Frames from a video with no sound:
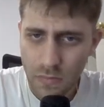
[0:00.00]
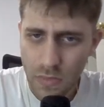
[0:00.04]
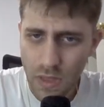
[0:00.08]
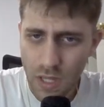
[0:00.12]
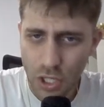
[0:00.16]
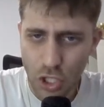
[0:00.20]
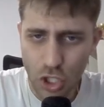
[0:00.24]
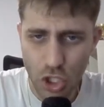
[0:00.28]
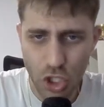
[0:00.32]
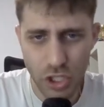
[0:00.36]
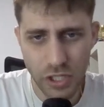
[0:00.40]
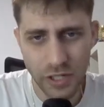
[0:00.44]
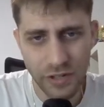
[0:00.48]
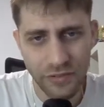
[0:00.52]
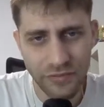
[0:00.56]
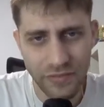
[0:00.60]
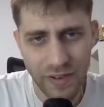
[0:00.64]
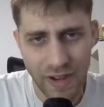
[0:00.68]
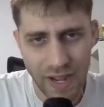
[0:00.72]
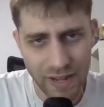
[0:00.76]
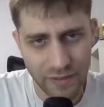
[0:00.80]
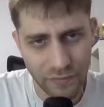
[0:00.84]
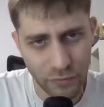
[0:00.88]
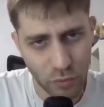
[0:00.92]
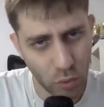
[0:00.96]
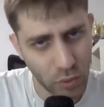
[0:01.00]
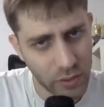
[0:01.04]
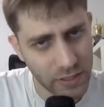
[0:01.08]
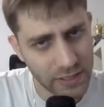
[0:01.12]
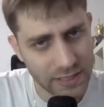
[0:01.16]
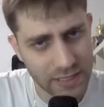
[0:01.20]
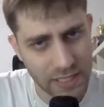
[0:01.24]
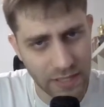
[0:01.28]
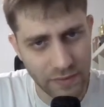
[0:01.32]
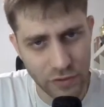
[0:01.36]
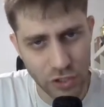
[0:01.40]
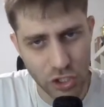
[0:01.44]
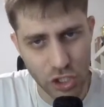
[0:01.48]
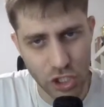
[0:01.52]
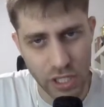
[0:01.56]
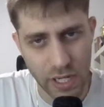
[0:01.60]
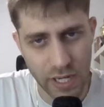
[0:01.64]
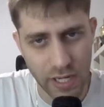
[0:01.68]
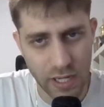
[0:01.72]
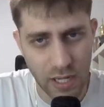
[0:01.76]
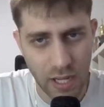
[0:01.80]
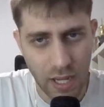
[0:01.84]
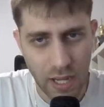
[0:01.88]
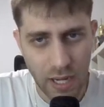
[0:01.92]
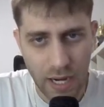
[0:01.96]
g5, rook e7
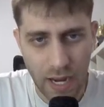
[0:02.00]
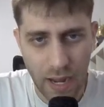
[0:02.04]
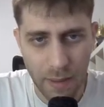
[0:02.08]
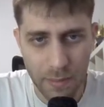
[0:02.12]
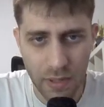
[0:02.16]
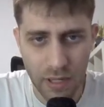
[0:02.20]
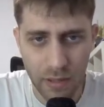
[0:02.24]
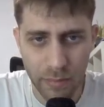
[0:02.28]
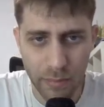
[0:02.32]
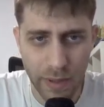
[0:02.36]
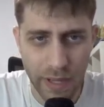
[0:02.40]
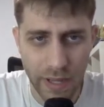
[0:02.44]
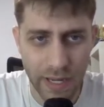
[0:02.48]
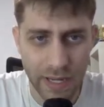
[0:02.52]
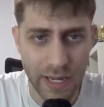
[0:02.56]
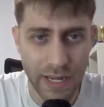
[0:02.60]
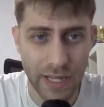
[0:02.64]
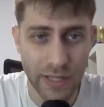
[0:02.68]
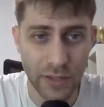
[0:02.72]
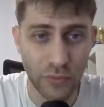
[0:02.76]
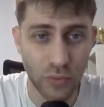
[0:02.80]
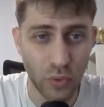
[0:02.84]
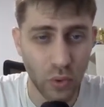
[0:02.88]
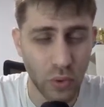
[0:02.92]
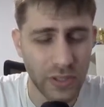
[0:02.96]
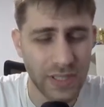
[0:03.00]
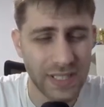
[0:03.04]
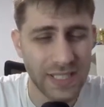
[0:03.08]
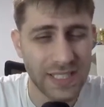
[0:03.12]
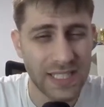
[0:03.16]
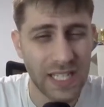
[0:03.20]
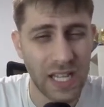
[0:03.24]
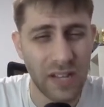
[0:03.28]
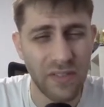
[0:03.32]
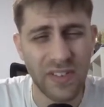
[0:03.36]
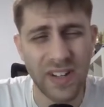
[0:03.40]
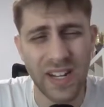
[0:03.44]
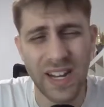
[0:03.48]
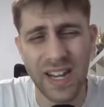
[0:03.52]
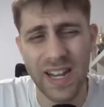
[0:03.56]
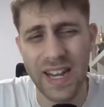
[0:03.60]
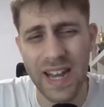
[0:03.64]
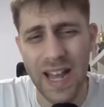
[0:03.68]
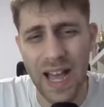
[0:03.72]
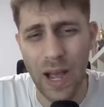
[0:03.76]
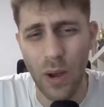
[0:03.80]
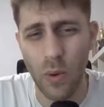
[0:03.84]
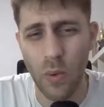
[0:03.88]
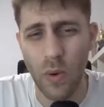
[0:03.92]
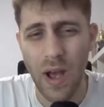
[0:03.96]
check, coming back, and rook d7. And
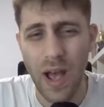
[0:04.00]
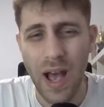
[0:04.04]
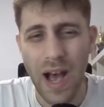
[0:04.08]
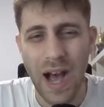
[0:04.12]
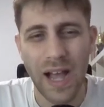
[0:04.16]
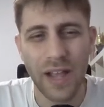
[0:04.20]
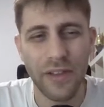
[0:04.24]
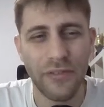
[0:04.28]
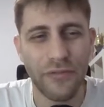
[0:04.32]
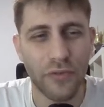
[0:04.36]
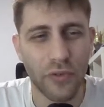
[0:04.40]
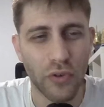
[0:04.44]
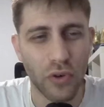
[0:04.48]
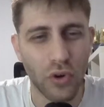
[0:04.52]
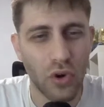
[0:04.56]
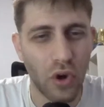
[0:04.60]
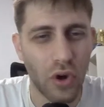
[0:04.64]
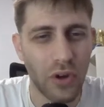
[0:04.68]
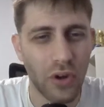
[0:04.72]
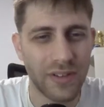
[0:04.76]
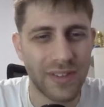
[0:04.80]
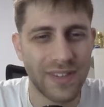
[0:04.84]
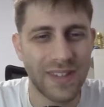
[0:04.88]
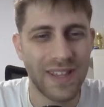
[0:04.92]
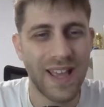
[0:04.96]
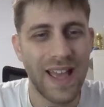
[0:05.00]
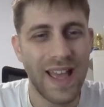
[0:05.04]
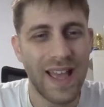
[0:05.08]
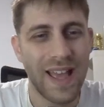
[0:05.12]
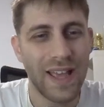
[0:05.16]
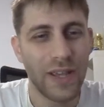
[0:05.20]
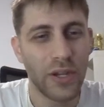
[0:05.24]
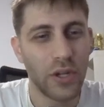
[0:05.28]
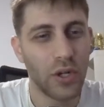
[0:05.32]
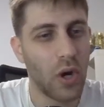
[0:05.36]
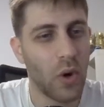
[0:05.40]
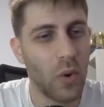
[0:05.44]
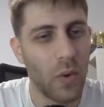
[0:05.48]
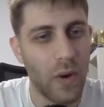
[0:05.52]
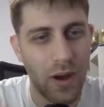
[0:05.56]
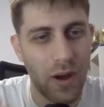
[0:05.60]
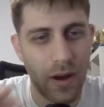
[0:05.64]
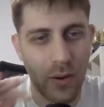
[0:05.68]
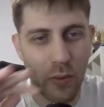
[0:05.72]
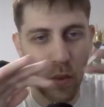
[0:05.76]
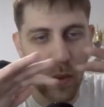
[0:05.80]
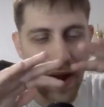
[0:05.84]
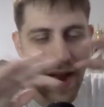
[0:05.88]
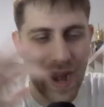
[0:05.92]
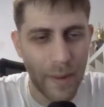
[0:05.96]
now I forgot, you know,
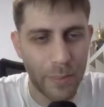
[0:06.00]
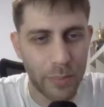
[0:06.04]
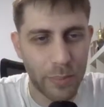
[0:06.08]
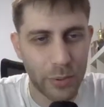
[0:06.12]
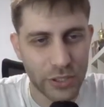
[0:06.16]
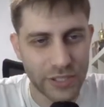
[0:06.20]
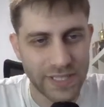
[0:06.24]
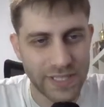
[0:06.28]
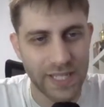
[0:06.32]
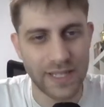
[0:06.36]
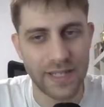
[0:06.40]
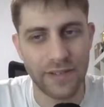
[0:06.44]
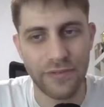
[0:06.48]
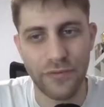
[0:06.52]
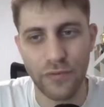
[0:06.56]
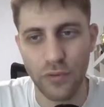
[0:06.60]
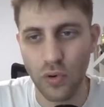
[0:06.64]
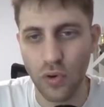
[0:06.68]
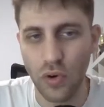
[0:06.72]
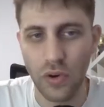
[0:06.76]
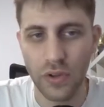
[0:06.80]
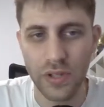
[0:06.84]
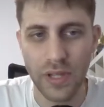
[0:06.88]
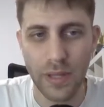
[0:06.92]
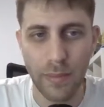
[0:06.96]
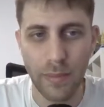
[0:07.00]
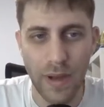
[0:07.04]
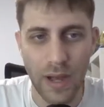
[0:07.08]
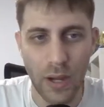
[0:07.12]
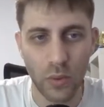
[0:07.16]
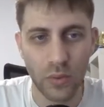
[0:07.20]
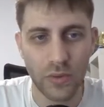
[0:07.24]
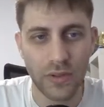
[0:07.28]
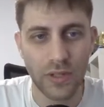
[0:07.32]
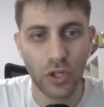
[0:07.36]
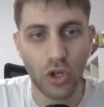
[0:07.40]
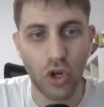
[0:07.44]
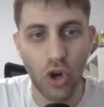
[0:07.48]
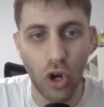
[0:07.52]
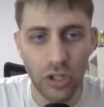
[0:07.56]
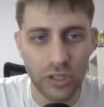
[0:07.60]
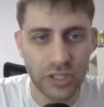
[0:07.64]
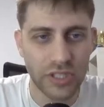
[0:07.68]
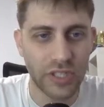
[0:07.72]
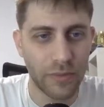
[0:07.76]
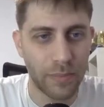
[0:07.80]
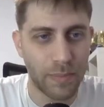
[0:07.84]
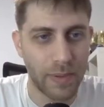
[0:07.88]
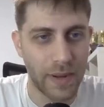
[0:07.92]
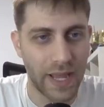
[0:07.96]
100% I forgot about
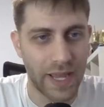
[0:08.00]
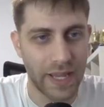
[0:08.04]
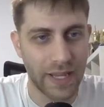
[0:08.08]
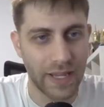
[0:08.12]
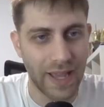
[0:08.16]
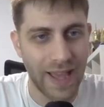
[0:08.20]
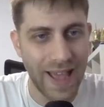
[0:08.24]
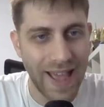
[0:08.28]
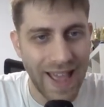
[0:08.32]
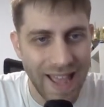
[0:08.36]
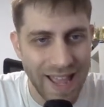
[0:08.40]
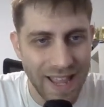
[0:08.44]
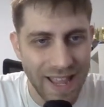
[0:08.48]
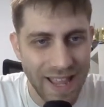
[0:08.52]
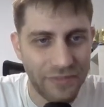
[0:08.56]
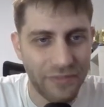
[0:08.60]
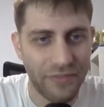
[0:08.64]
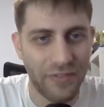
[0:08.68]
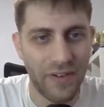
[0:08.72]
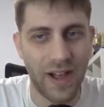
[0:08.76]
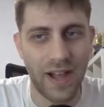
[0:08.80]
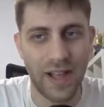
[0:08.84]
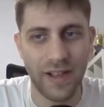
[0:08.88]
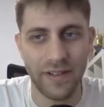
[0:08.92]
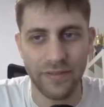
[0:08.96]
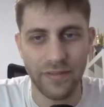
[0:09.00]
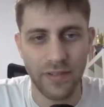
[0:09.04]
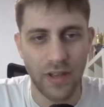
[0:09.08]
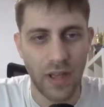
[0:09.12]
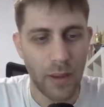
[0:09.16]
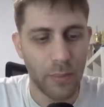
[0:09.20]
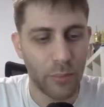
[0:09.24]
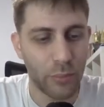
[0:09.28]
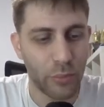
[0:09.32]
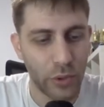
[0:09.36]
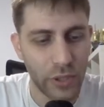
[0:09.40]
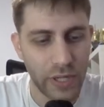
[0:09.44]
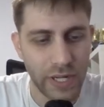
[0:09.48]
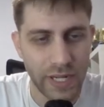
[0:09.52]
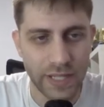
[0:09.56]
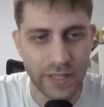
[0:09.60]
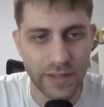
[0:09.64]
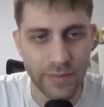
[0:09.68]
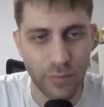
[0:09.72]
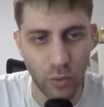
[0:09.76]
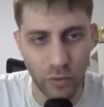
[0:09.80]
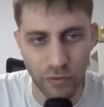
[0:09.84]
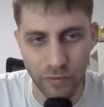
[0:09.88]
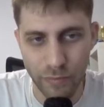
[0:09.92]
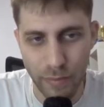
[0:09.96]
counterplay, a5,
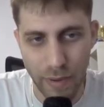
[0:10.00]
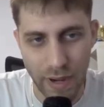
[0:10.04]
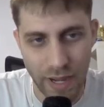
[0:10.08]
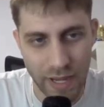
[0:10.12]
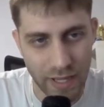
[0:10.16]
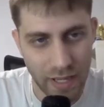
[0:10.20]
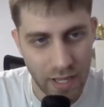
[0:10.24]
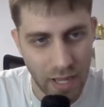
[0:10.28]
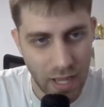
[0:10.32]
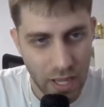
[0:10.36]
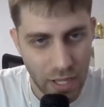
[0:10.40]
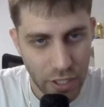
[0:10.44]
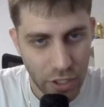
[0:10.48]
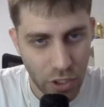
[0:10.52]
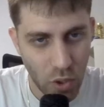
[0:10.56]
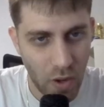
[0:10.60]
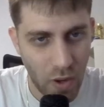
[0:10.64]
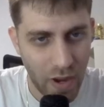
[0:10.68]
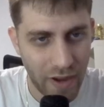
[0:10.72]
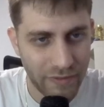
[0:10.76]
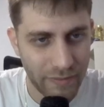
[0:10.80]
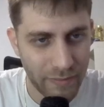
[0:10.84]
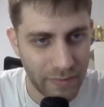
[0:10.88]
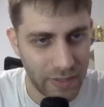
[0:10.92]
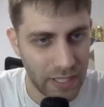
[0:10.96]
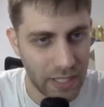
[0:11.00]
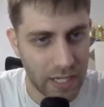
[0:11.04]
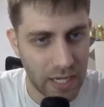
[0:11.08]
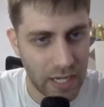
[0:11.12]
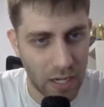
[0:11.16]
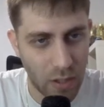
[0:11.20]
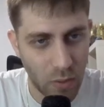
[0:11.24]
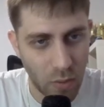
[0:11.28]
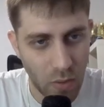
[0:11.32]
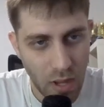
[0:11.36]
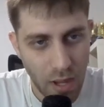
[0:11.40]
brilliant move by Yoav Milikau.